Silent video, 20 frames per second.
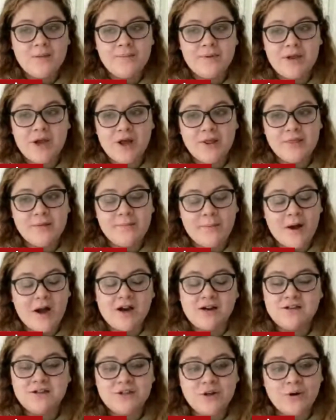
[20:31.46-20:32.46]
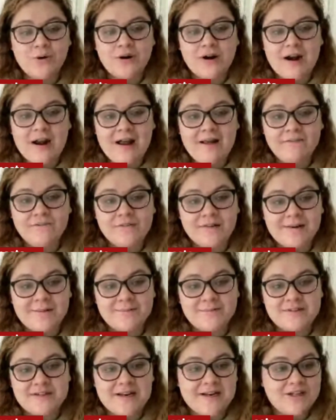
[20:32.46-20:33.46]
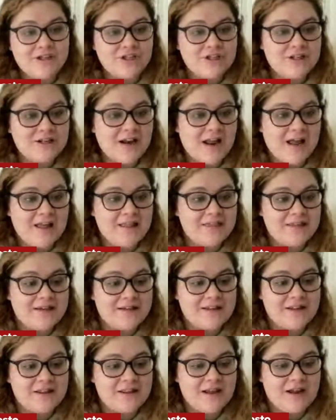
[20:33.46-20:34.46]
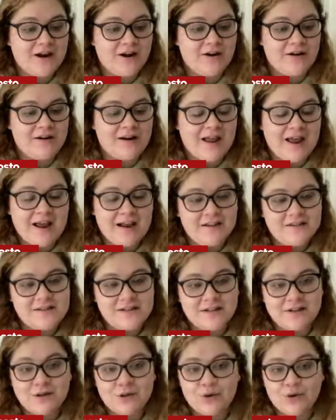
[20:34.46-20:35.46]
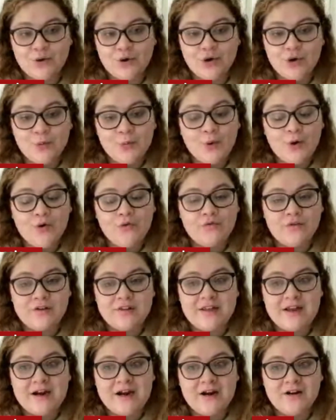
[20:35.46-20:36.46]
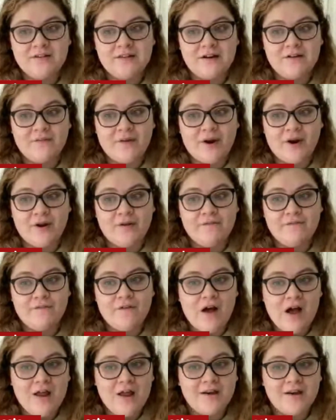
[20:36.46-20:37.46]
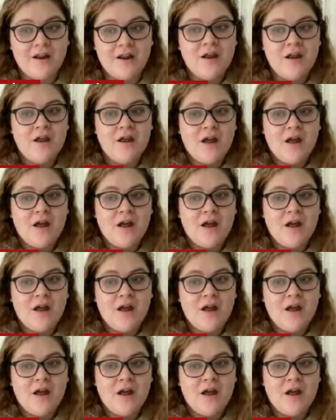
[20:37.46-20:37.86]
Beyond the Box Score at Flames Nation. I think that they are an excellent group over there. They're very fun.